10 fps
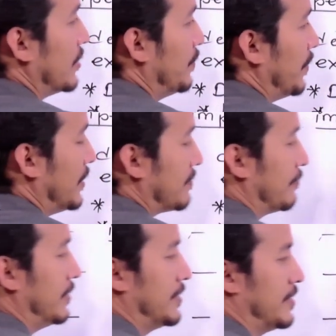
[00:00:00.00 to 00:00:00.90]
to put
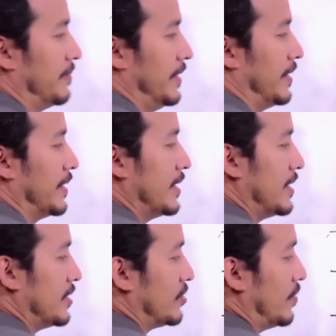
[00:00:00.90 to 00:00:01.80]
full stop here.
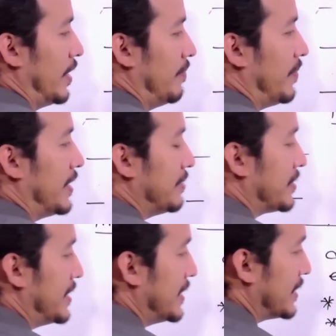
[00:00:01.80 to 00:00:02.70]
So imperative
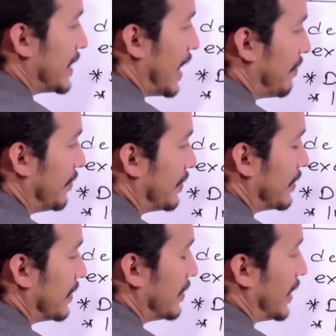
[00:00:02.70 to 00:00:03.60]
sentence have
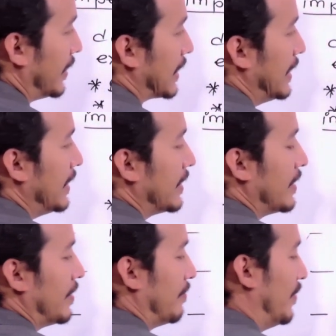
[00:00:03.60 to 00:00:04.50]
directly
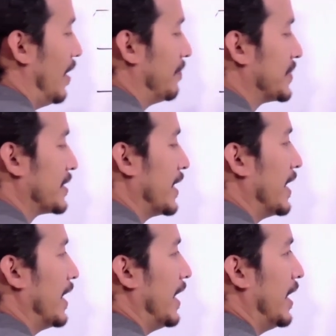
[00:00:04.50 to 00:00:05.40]
verbs.
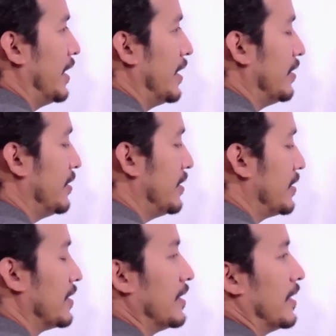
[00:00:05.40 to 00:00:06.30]
And another
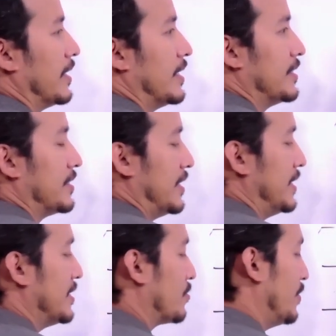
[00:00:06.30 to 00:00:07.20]

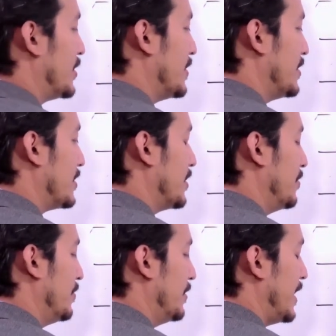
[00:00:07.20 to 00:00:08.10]
sentence questions, you
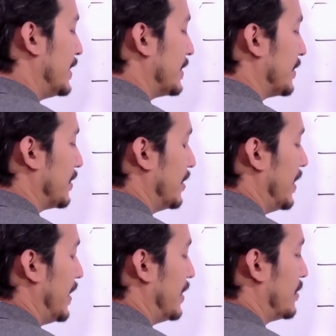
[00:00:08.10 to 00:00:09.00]
know that
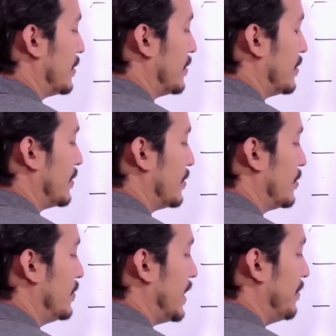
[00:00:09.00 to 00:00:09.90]
there are
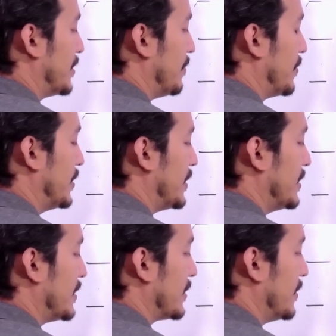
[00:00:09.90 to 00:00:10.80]
2 types of
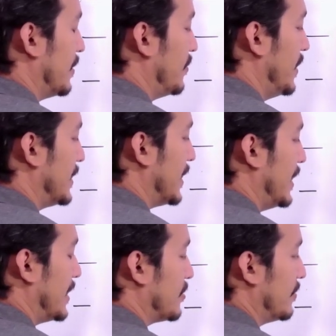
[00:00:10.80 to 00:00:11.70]
questions, WH and
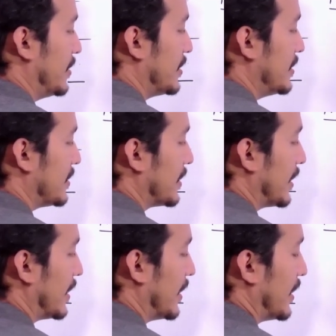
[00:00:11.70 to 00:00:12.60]
SNO questions.
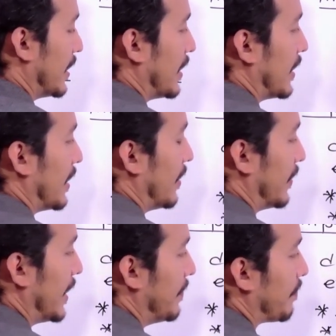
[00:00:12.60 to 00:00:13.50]

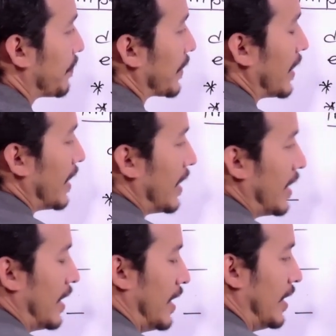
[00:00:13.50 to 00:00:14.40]
Okay,
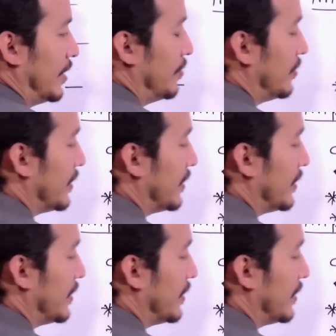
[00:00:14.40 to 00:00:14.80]
you know